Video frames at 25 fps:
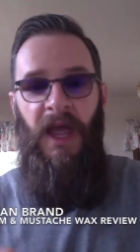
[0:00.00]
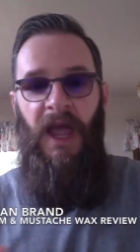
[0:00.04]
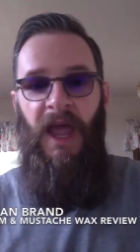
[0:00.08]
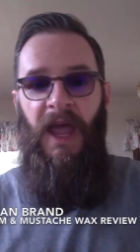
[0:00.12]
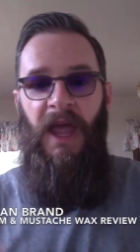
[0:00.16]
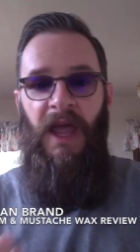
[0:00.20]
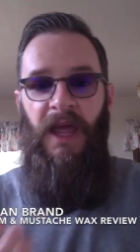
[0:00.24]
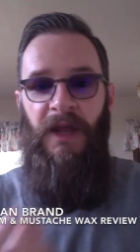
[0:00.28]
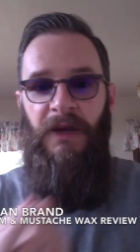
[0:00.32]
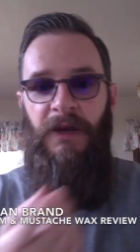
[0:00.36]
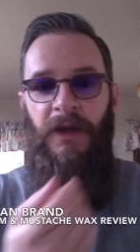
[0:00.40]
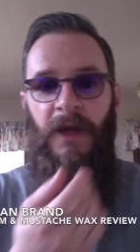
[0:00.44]

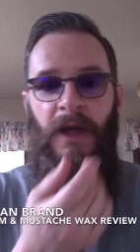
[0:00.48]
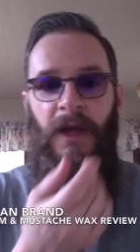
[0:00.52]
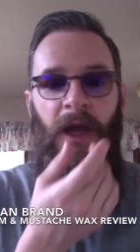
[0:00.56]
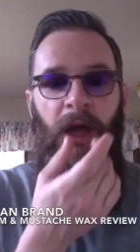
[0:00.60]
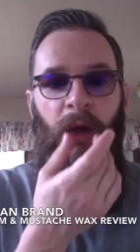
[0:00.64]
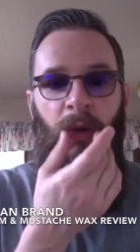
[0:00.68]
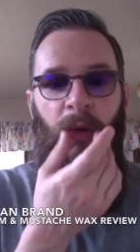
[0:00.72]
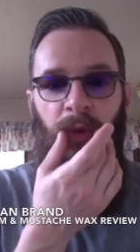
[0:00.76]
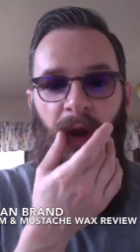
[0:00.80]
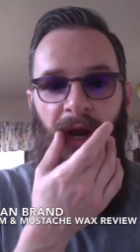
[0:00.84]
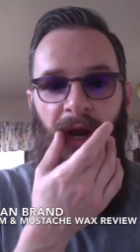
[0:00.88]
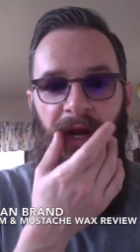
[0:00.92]
And
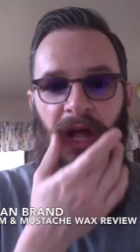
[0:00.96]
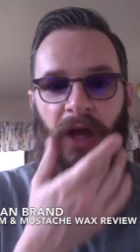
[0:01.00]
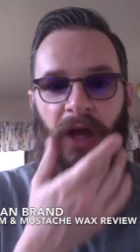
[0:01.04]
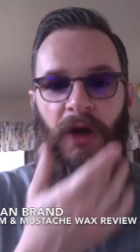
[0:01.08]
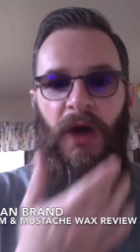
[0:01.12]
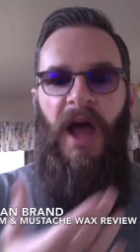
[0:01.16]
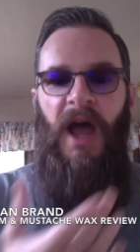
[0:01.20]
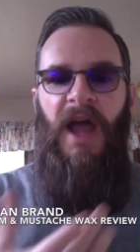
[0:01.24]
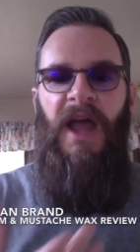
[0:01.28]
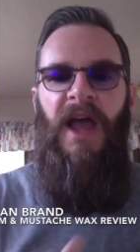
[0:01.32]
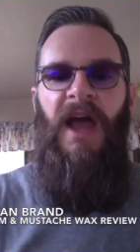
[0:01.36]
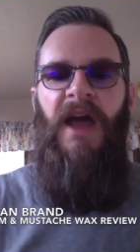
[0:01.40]
right
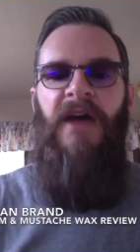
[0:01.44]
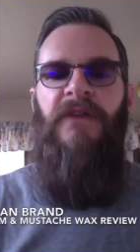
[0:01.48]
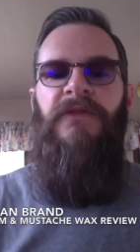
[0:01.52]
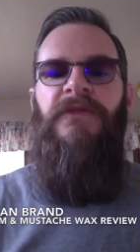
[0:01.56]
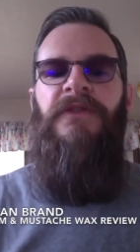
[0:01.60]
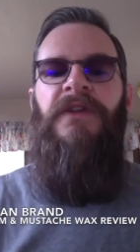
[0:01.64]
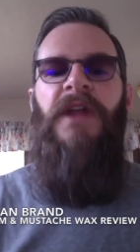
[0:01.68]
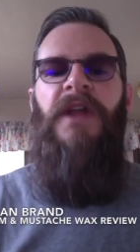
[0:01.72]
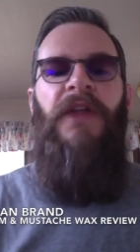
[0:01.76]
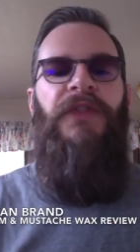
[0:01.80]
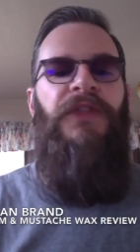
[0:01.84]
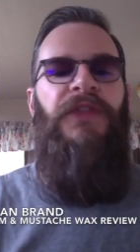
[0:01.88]
now I
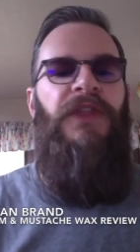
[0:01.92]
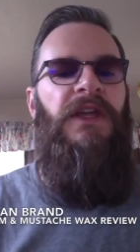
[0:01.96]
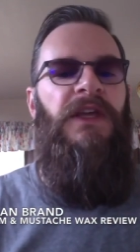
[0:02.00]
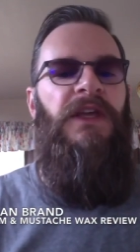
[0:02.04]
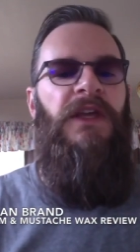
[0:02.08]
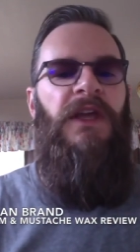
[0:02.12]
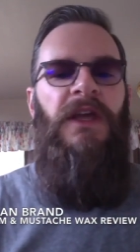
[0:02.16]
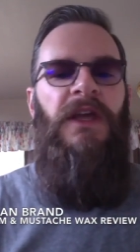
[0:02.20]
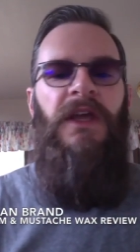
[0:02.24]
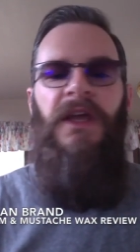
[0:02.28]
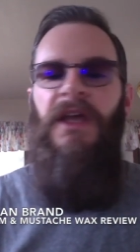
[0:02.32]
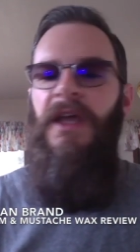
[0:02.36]
have
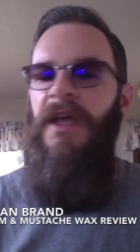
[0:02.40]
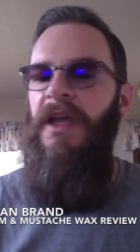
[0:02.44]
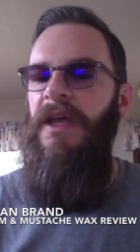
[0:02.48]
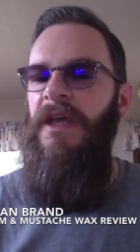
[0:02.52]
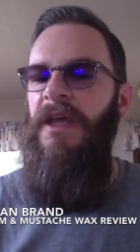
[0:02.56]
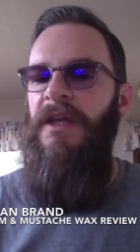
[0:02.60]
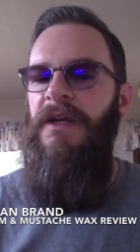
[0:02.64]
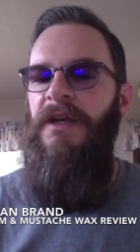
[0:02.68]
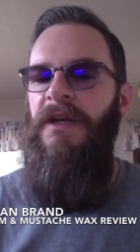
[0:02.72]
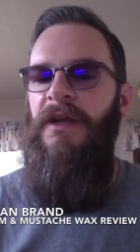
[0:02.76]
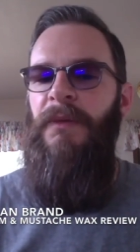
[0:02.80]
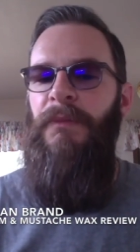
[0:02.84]
nothing
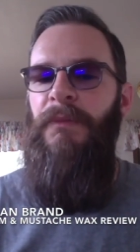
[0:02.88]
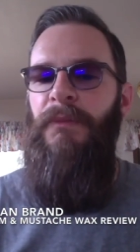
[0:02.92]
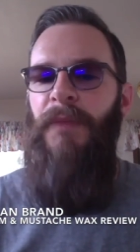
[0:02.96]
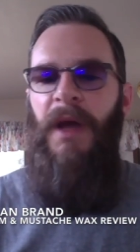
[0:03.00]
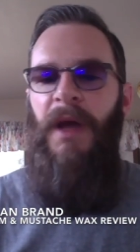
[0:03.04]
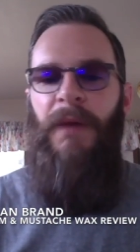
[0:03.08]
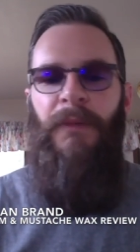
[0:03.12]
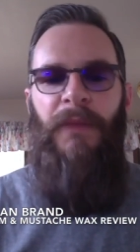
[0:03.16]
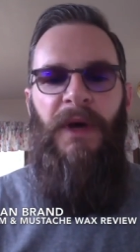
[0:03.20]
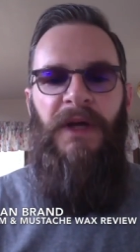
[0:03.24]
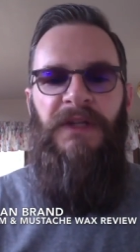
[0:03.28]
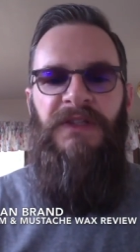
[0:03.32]
in
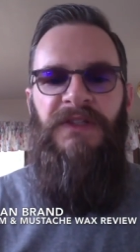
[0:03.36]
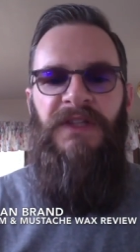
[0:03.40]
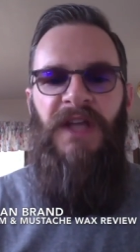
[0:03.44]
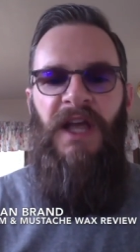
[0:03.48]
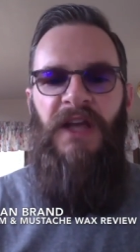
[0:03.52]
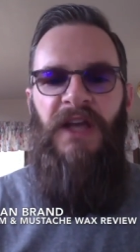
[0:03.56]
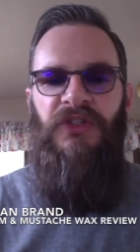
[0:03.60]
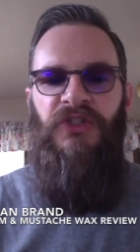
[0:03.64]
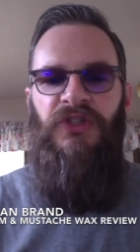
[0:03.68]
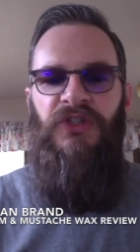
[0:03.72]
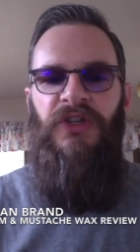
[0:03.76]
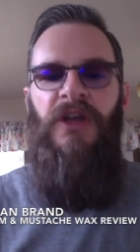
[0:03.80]
my
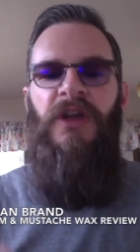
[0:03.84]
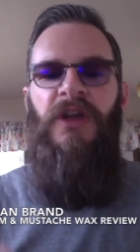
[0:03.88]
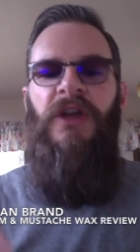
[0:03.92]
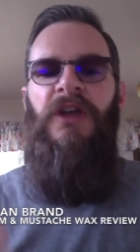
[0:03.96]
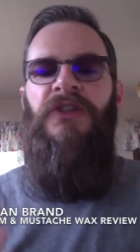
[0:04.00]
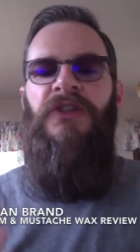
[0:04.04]
mustache,